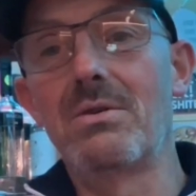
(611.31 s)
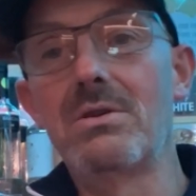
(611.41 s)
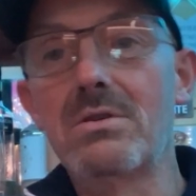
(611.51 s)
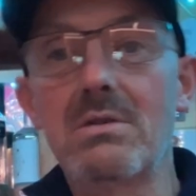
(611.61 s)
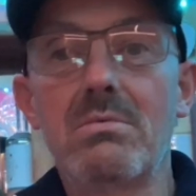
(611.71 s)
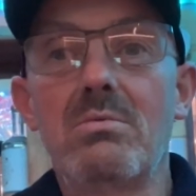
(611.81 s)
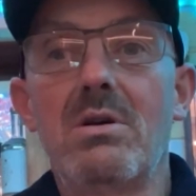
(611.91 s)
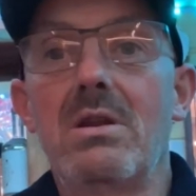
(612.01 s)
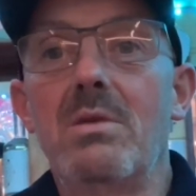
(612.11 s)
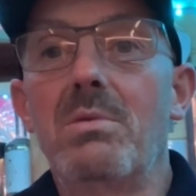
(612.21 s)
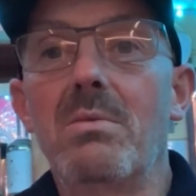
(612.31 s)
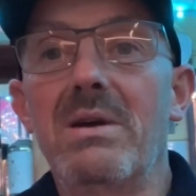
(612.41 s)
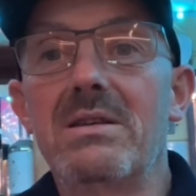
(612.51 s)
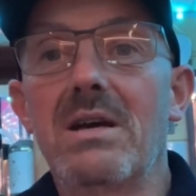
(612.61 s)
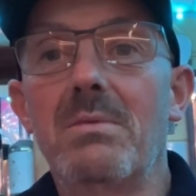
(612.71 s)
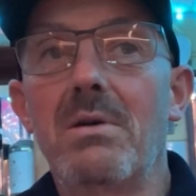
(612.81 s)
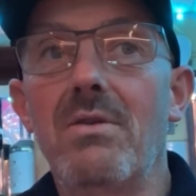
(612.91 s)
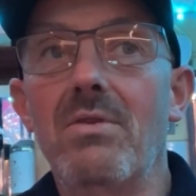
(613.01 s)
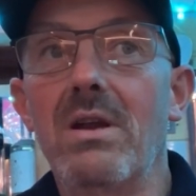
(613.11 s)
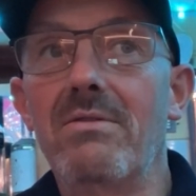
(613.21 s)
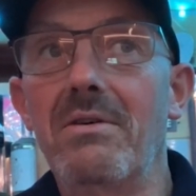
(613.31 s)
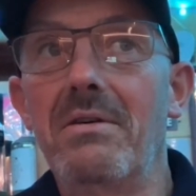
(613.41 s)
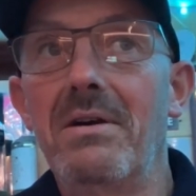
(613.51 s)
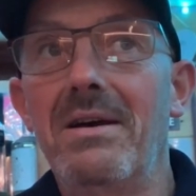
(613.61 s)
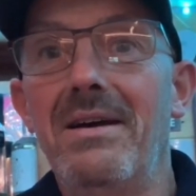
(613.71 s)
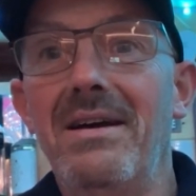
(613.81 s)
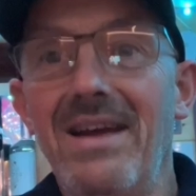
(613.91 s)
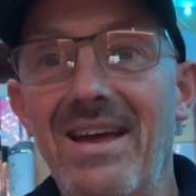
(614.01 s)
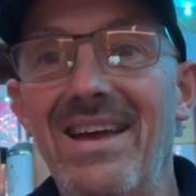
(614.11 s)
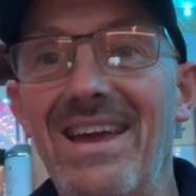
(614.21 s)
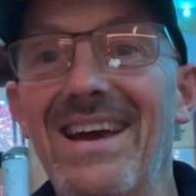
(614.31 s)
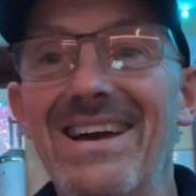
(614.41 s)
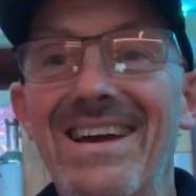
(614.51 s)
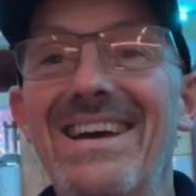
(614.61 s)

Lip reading: just said, well, why don't you put a bit of tape over it? And I thought, yeah.